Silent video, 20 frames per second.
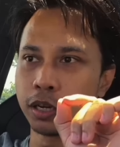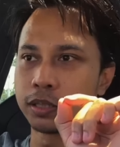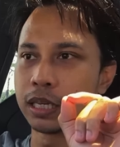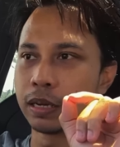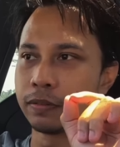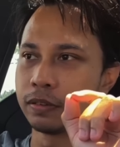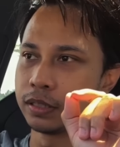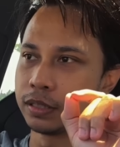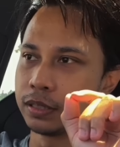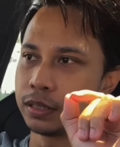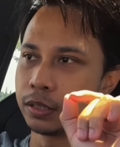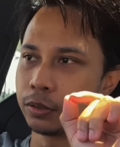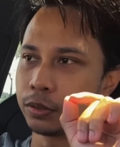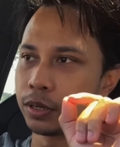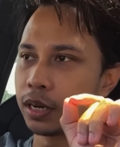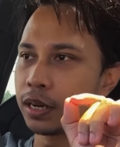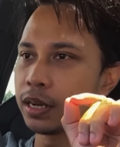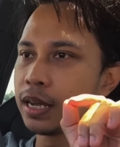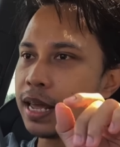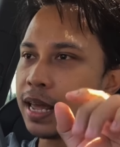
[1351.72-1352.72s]
X seventy,
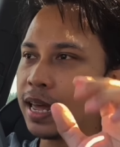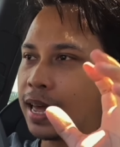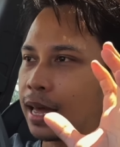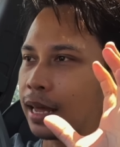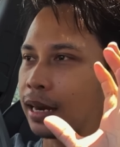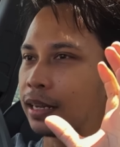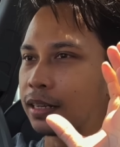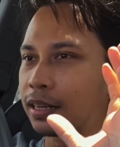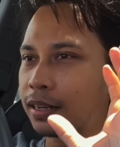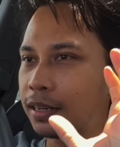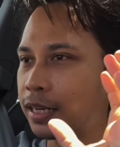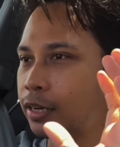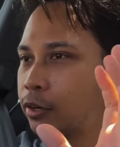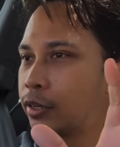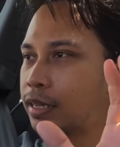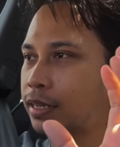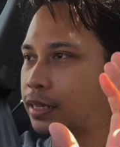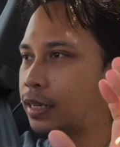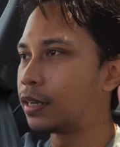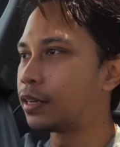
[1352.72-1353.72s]
okay? And it
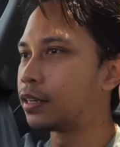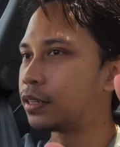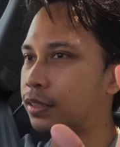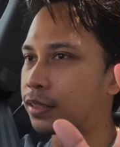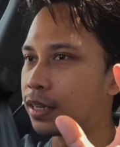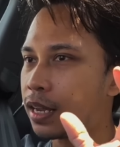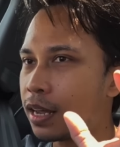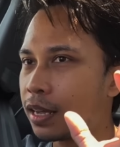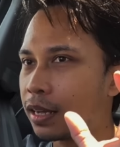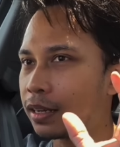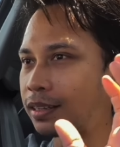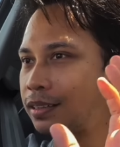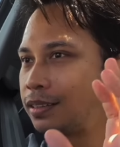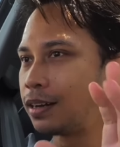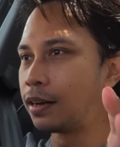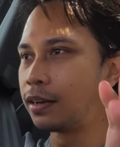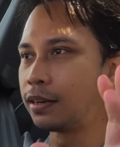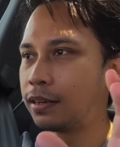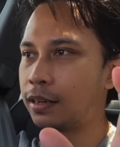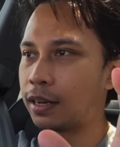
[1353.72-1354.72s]
clearly is
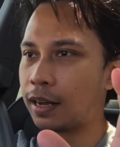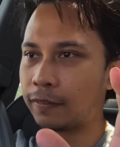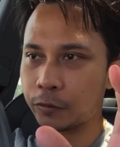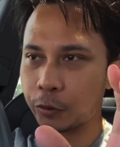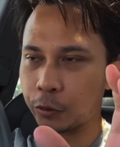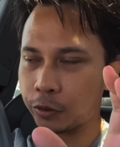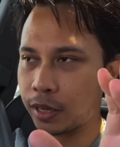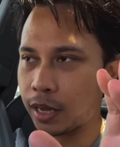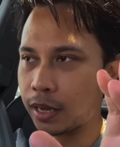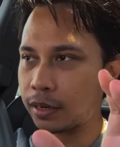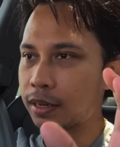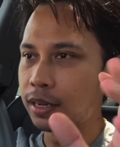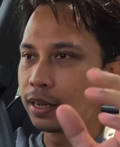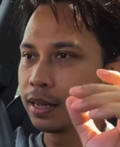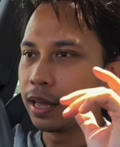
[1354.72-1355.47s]
gunning after that.